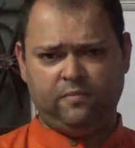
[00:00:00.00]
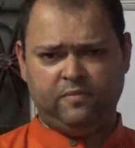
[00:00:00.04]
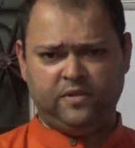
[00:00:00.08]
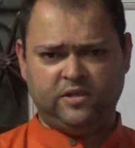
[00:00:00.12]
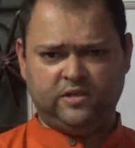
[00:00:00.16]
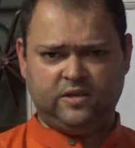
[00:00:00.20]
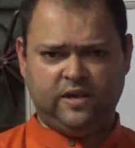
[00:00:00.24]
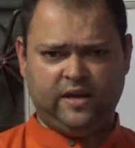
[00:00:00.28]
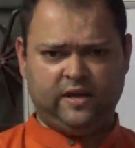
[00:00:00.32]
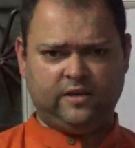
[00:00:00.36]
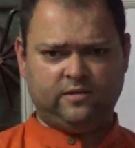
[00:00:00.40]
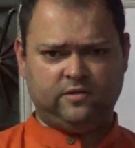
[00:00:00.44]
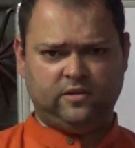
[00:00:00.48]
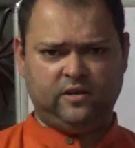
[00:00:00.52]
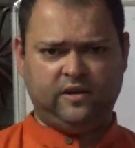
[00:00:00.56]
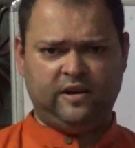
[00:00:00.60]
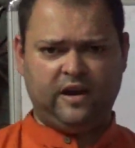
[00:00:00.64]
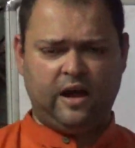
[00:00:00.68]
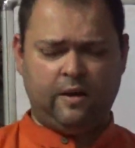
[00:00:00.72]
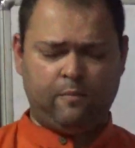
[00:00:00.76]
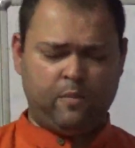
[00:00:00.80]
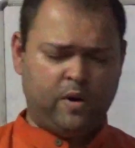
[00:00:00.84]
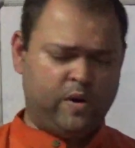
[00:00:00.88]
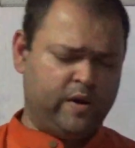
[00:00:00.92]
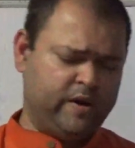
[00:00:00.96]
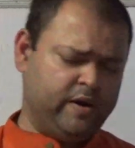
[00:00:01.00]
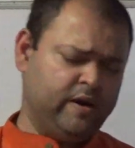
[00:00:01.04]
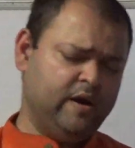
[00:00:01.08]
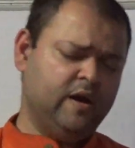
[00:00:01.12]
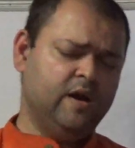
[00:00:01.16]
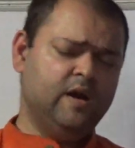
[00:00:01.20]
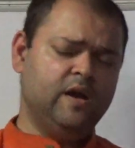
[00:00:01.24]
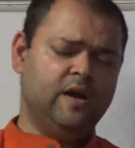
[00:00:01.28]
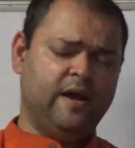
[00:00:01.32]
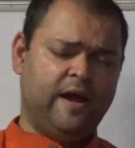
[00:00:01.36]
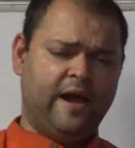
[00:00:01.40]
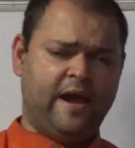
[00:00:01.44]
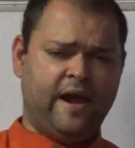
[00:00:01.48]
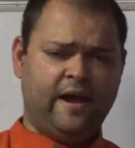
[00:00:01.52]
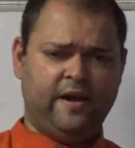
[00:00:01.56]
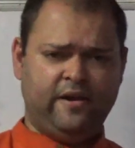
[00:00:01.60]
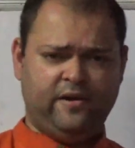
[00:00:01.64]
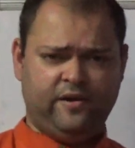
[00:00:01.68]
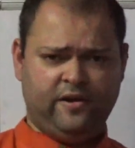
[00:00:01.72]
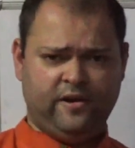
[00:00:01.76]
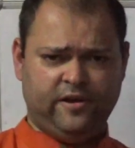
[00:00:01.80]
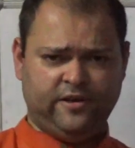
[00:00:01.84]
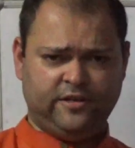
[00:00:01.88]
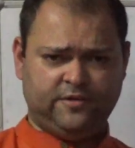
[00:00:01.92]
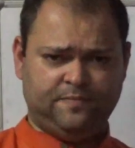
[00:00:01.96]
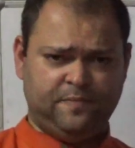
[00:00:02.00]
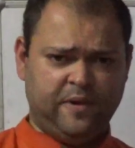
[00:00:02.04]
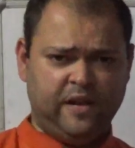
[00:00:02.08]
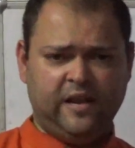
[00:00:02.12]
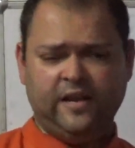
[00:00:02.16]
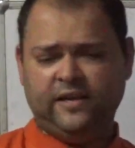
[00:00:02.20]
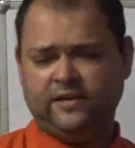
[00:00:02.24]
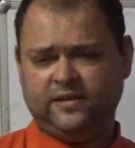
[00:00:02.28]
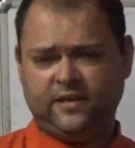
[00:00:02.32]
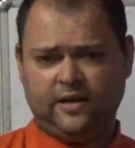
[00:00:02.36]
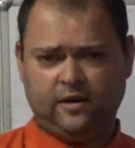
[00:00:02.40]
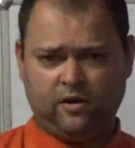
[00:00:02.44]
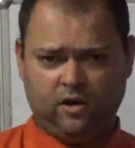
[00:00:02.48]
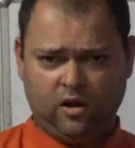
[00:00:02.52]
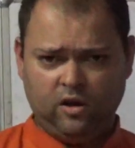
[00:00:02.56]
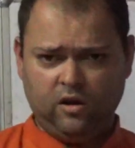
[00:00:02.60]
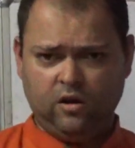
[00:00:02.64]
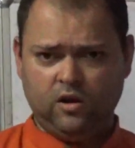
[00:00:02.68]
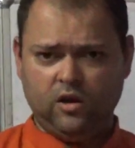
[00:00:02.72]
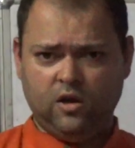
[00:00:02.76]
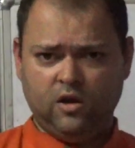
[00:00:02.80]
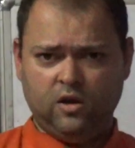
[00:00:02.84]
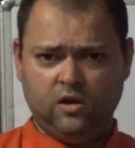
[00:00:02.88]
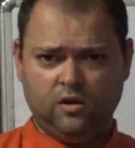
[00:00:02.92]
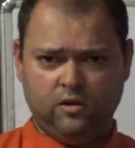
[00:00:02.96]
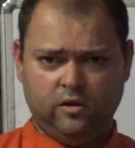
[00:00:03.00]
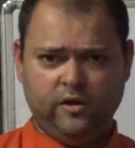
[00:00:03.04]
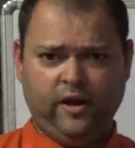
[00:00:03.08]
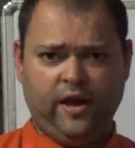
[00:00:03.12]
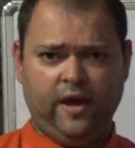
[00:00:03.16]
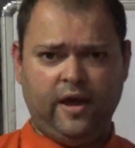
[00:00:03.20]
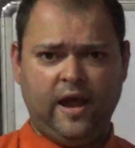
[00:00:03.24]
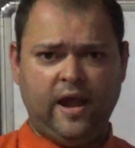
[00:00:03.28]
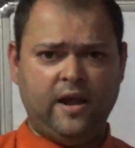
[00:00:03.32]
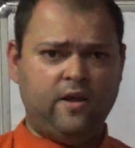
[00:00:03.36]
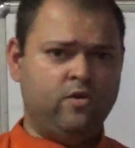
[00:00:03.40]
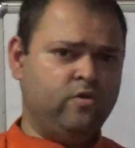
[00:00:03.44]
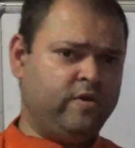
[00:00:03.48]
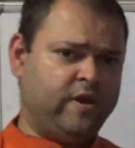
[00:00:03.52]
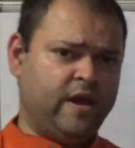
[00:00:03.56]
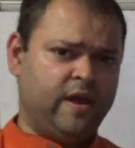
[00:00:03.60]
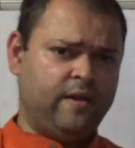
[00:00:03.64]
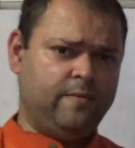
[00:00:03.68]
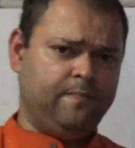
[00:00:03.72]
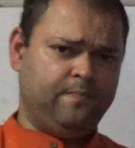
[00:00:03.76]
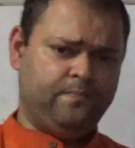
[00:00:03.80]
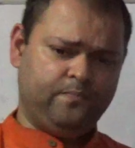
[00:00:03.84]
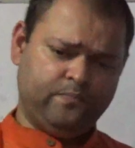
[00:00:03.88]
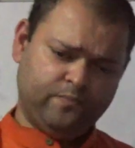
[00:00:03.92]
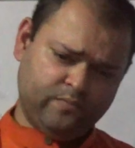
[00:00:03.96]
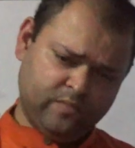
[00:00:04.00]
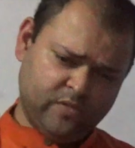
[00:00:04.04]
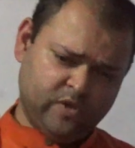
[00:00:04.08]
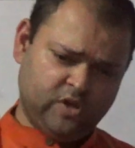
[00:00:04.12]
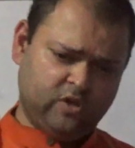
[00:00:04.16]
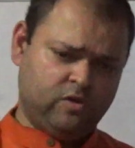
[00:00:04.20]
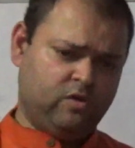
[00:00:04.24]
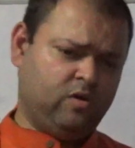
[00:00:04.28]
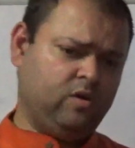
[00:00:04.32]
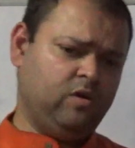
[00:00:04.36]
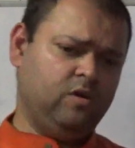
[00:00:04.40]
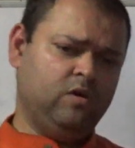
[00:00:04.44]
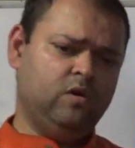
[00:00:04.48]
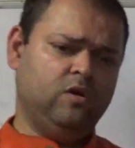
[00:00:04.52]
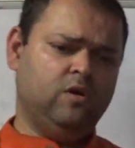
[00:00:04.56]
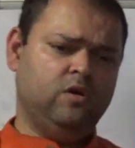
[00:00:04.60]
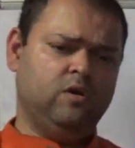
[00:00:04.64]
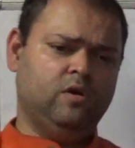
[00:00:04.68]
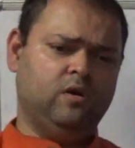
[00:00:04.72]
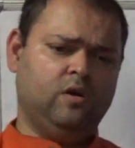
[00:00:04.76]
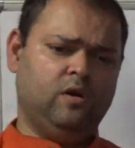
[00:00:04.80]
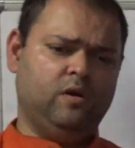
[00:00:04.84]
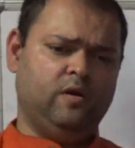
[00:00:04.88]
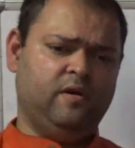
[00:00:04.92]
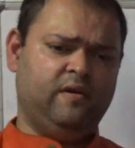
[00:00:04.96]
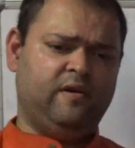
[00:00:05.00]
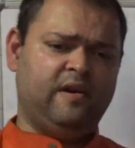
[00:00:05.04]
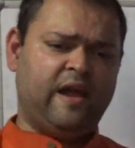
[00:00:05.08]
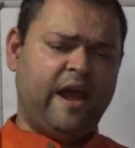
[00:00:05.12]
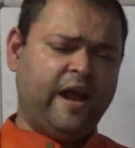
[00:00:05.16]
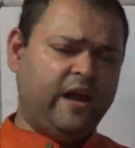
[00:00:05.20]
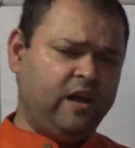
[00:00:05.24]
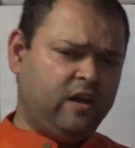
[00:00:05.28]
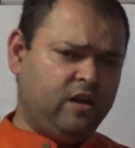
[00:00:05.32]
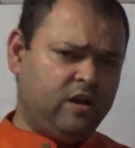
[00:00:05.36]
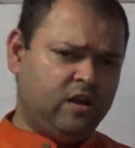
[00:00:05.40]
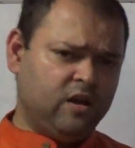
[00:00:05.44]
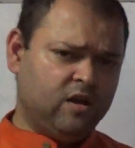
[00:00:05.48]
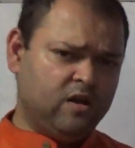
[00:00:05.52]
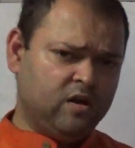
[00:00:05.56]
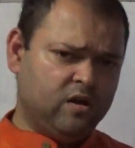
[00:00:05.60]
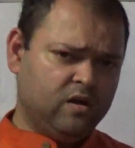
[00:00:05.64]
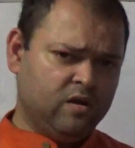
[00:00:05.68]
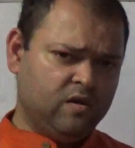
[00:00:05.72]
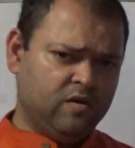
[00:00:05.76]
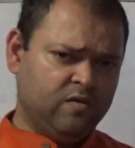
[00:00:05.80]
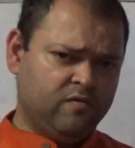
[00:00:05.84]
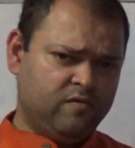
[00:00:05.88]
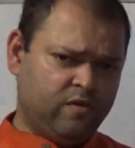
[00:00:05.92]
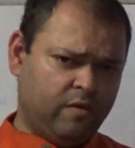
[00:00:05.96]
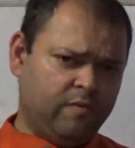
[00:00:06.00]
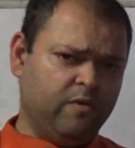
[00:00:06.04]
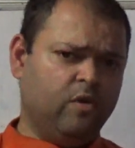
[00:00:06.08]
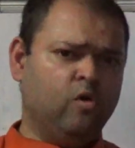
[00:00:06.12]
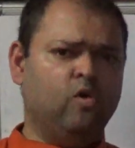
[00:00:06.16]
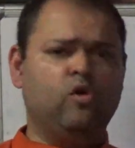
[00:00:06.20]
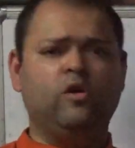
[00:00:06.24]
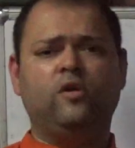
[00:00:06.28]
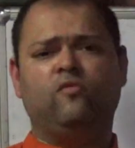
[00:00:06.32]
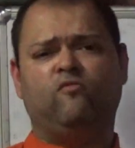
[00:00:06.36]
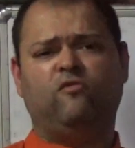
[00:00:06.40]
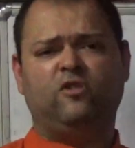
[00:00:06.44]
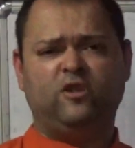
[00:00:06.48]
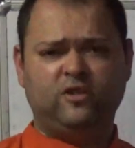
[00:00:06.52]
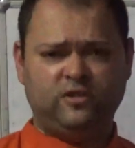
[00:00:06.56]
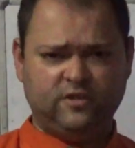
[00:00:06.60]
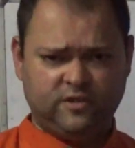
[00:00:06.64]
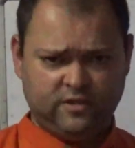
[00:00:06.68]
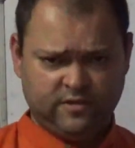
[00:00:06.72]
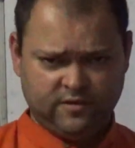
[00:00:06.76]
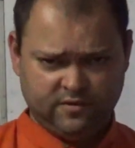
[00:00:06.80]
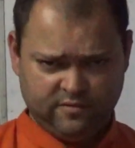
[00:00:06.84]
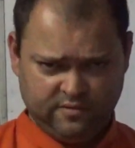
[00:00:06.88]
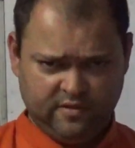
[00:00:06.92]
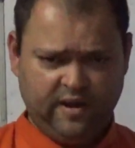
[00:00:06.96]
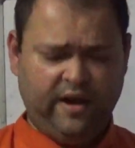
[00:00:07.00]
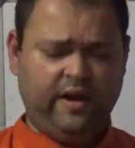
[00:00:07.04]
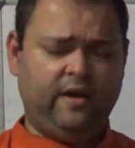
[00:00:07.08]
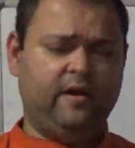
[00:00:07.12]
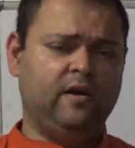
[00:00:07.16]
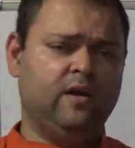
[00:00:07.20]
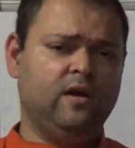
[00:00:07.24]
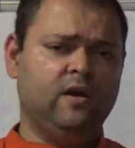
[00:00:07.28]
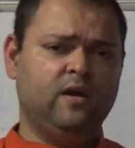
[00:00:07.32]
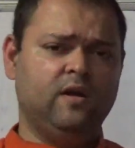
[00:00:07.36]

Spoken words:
mistakes in grammar and spellings and all. Okay, and you can write from your own words, right?